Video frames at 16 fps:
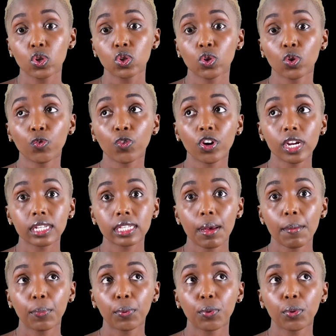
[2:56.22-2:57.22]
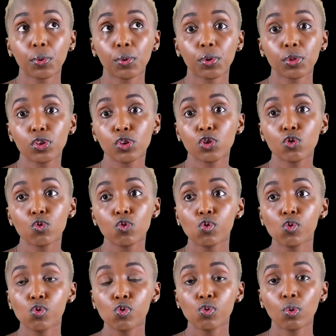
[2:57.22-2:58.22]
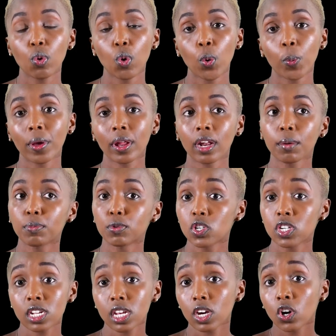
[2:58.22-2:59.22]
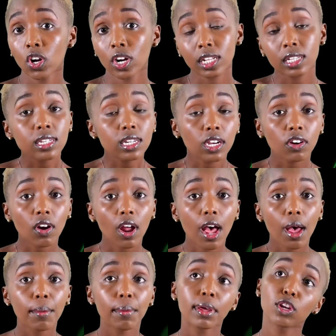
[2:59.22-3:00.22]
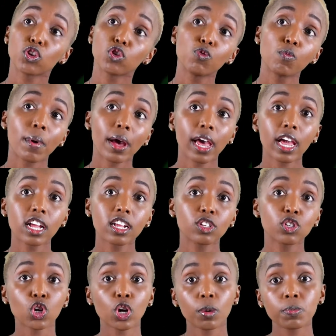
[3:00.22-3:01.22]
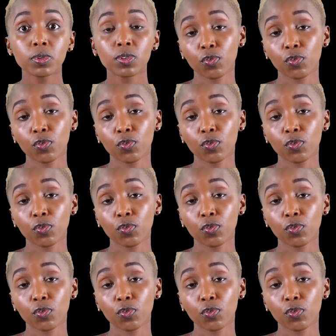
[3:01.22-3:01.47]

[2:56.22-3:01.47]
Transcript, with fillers: So for example, you open a boutique on Instagram and you buy tops